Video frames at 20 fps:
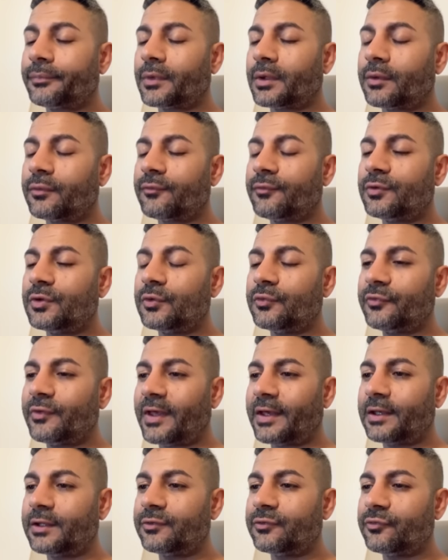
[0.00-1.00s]
a few
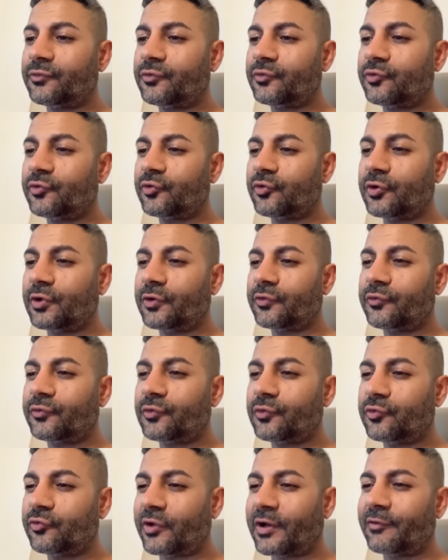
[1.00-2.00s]
seconds just to
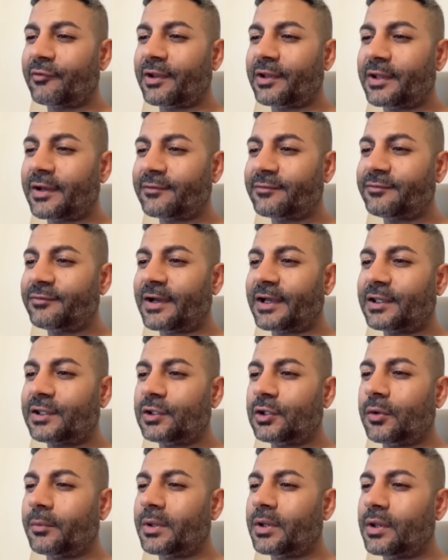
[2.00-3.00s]
generate that
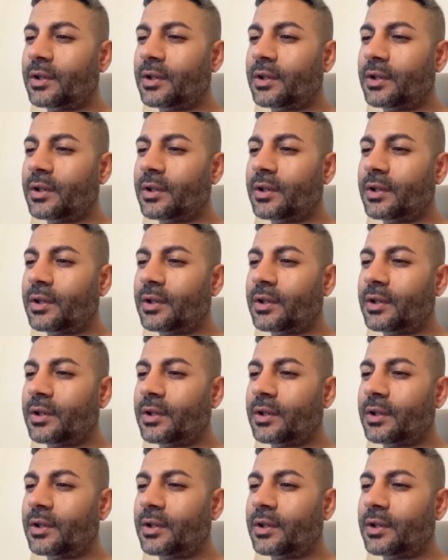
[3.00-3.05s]
vacuum, and